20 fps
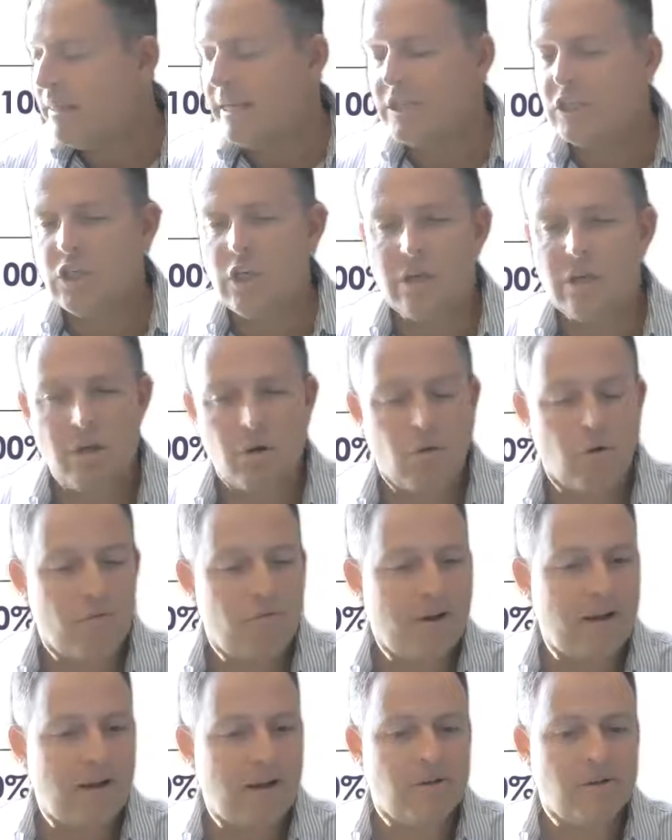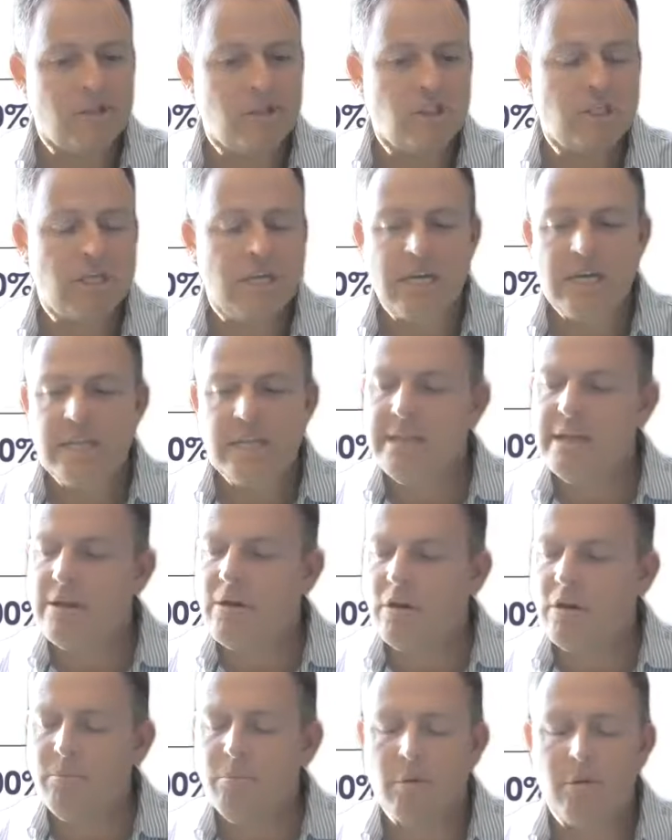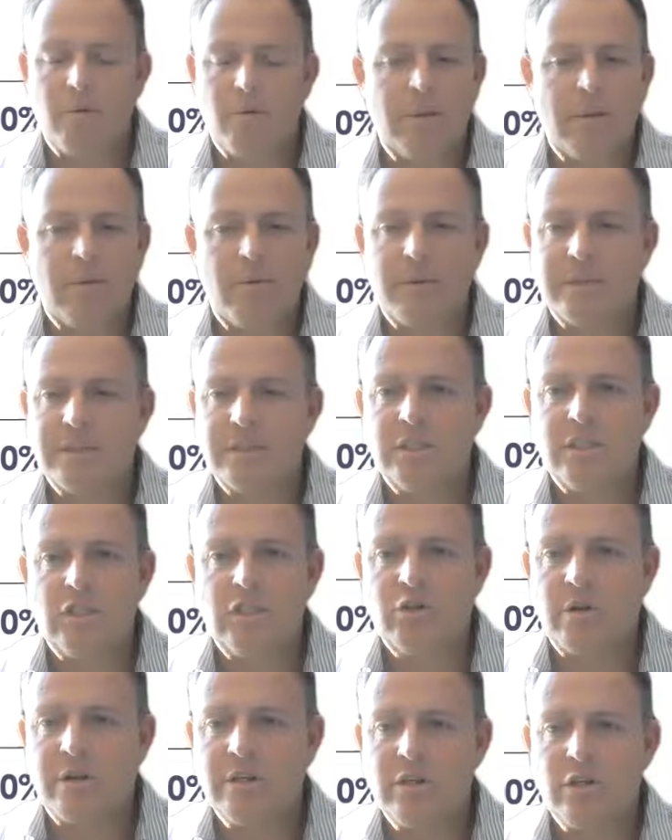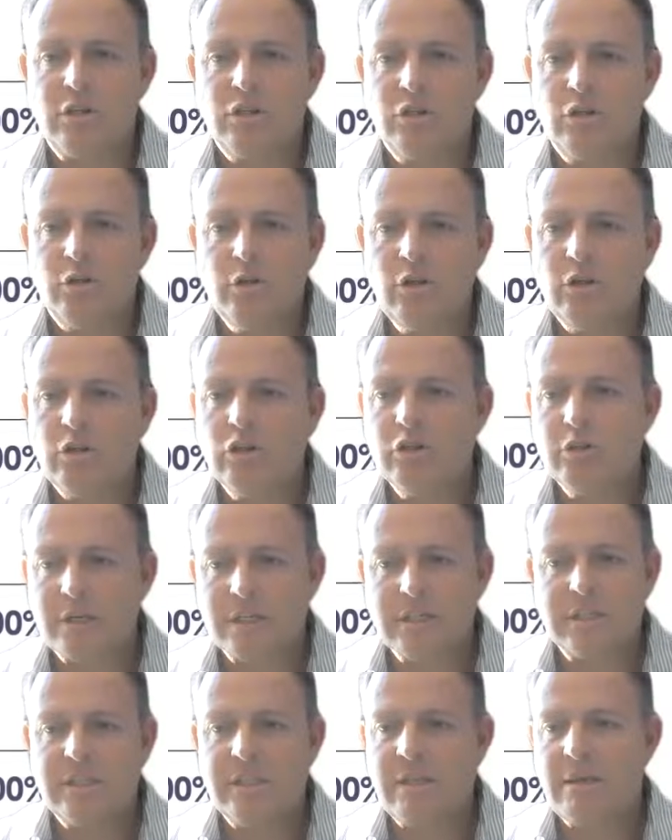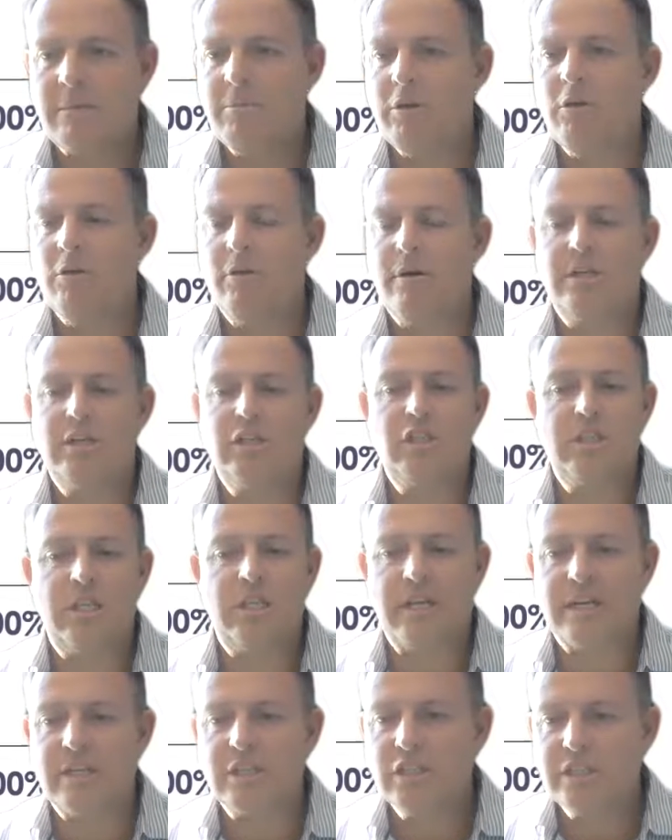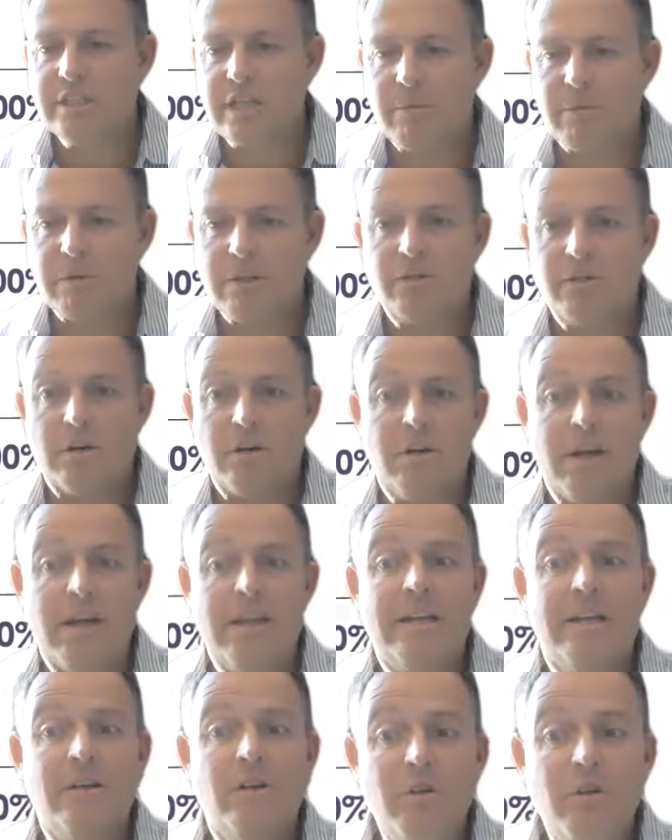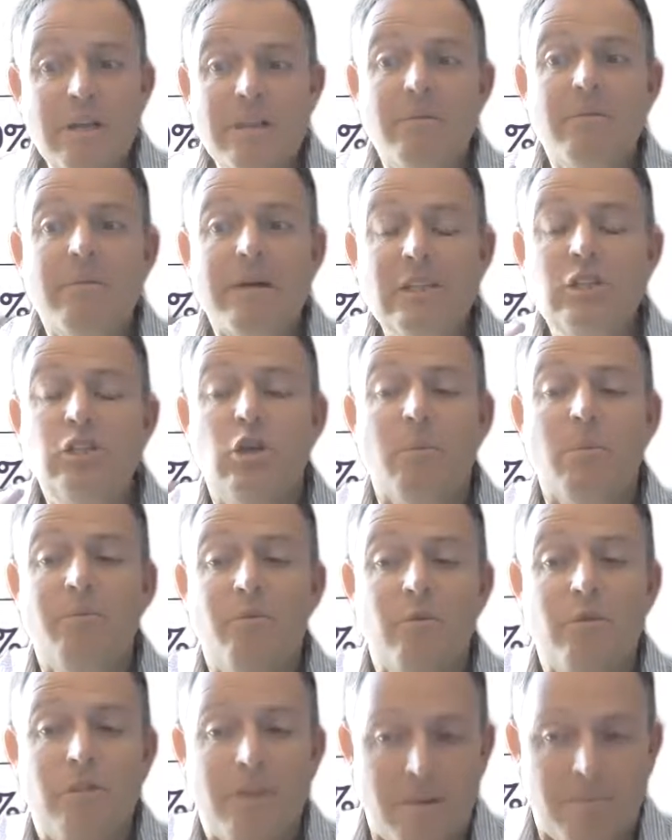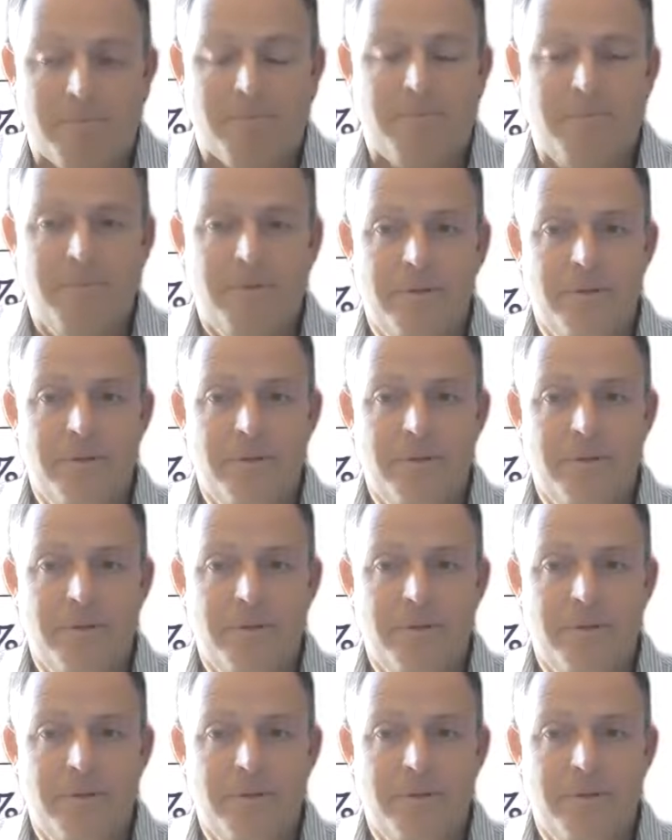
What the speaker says: They share the core values. They're on board with what the business is trying to do. You trust them. They understand what they're trying to do, and they're doing the right job for them.